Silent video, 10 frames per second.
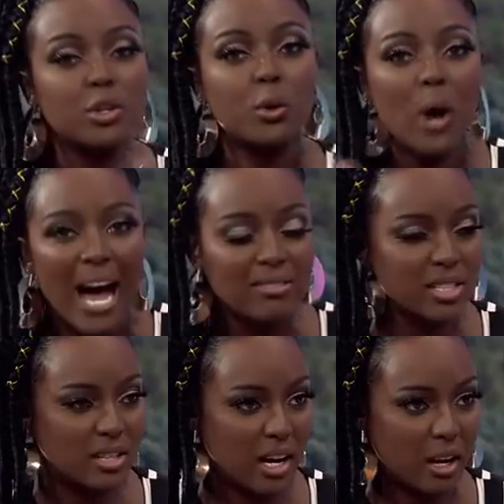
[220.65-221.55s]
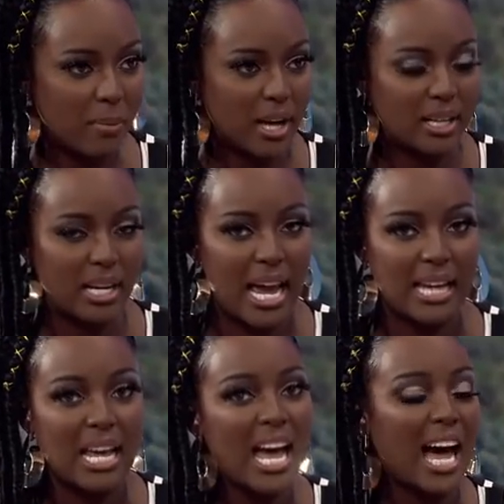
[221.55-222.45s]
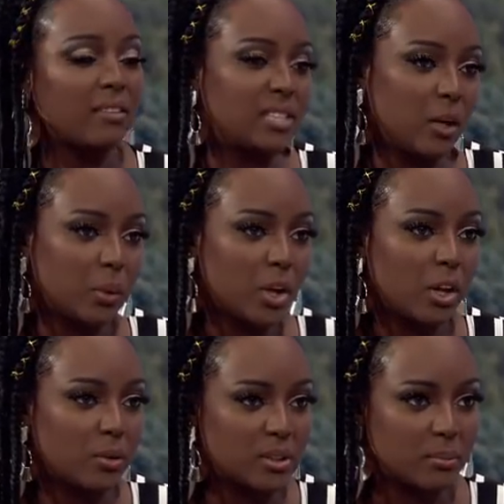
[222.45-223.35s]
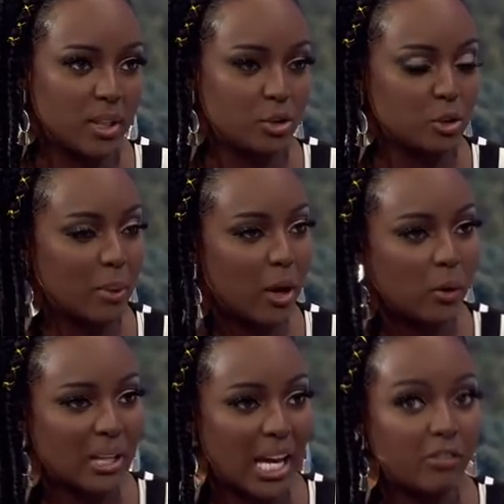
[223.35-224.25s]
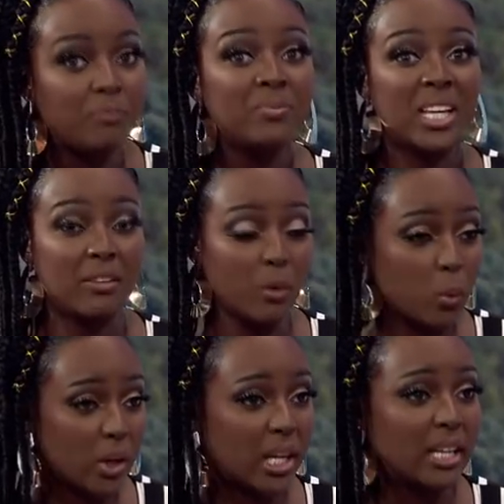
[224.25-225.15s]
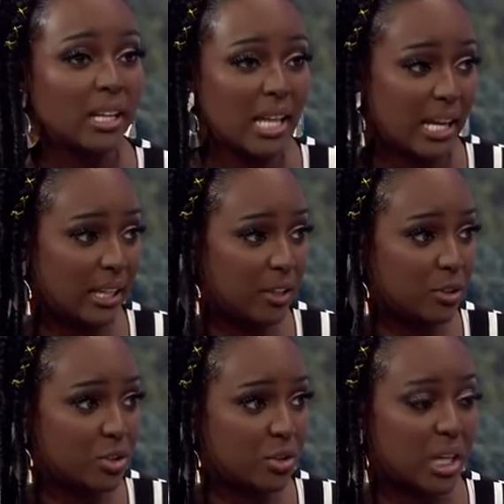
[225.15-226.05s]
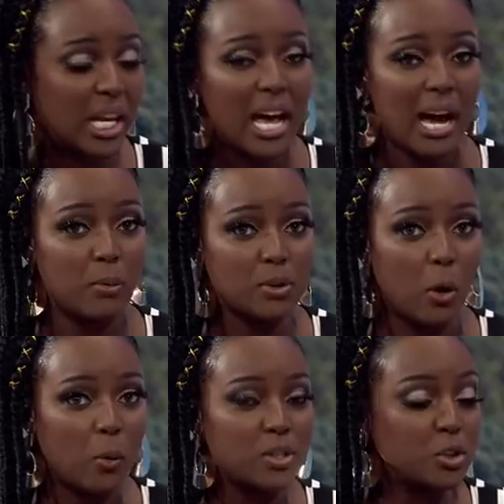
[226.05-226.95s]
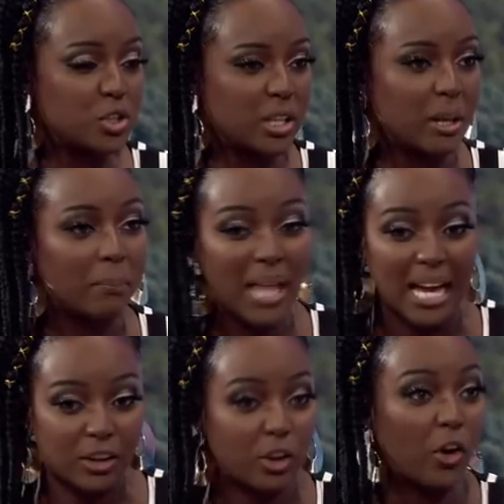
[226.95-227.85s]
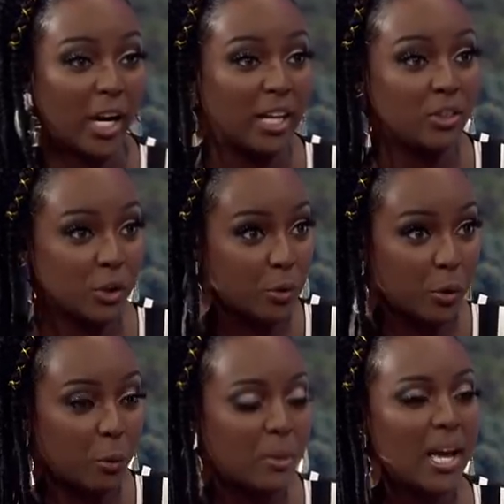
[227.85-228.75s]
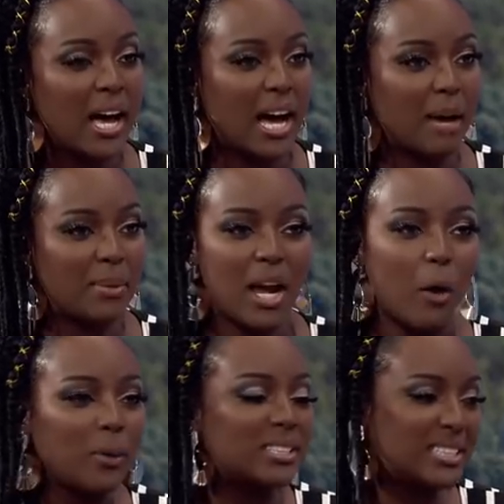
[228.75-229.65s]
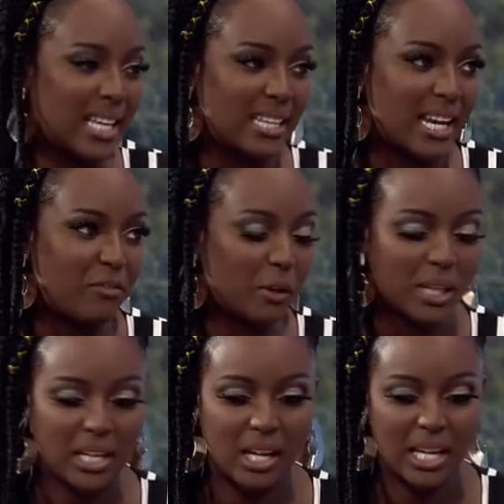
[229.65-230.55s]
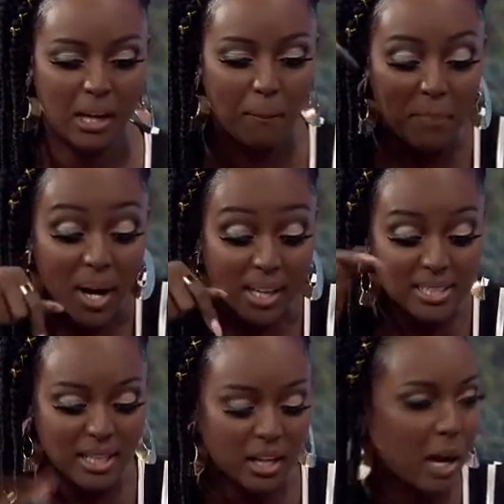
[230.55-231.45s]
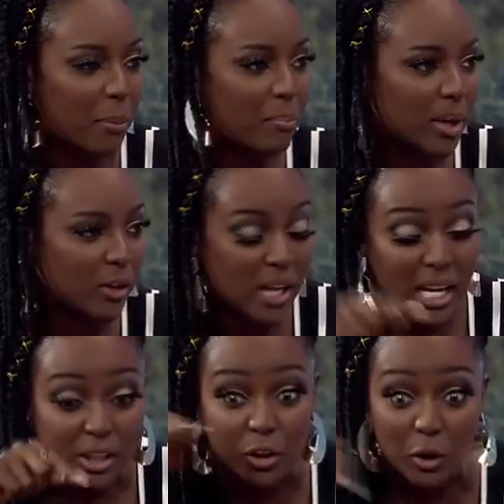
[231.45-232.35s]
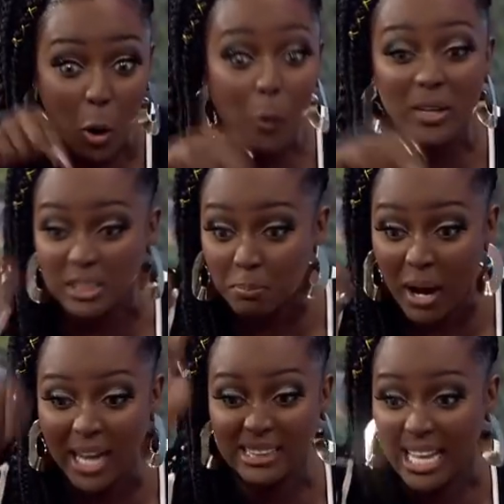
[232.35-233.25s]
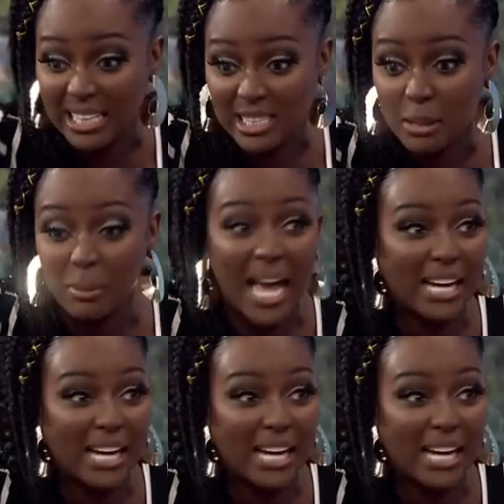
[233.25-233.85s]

so you have to talk about it. And I've dealt with colorism issues mm-hmm. my whole life. Even working in the Latin industry, mm-hmm. I was always usually the black girl in the group. Um, and I always mm. say that I felt like a, like a bug inside a cup of milk. You can always spot, that's the